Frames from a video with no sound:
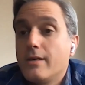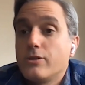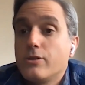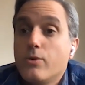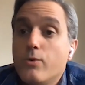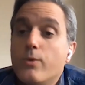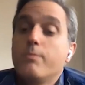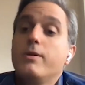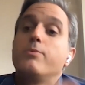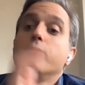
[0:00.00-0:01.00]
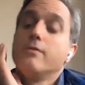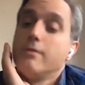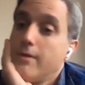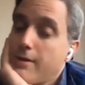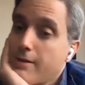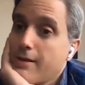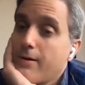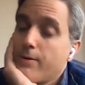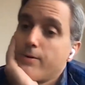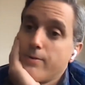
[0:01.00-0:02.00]
So when
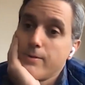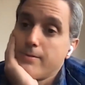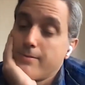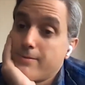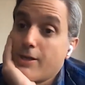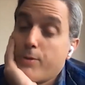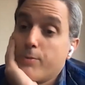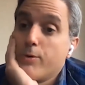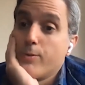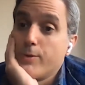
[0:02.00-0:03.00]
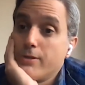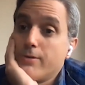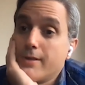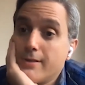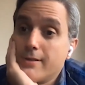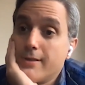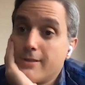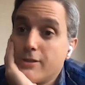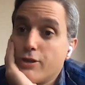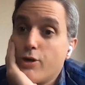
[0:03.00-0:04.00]
we tell people what we're doing, and
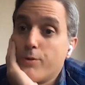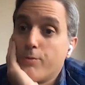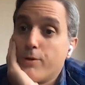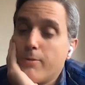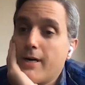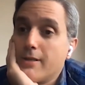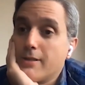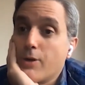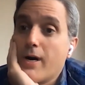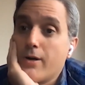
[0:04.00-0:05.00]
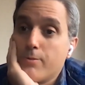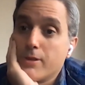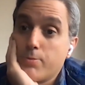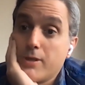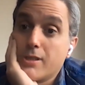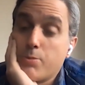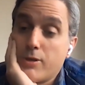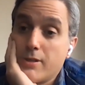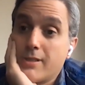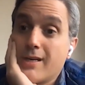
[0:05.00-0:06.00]
this is an open pit mine, they say, wow, you must be
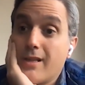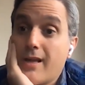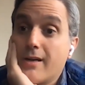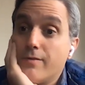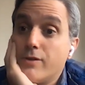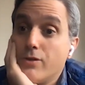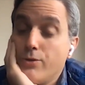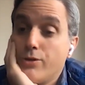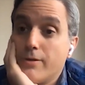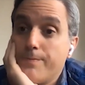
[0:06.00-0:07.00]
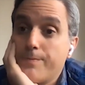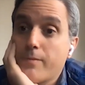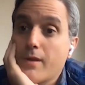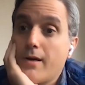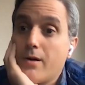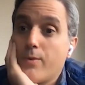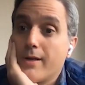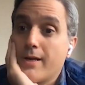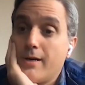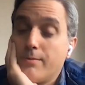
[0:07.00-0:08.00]
experiencing a lot of dilution when
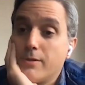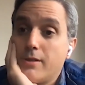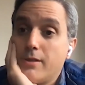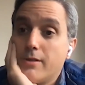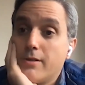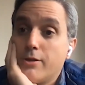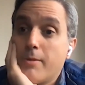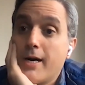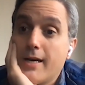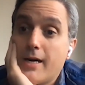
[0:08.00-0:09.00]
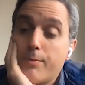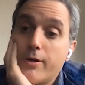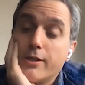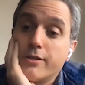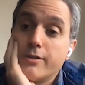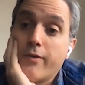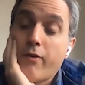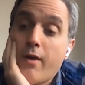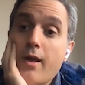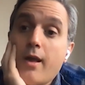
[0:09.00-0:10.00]
it comes to your mining operations.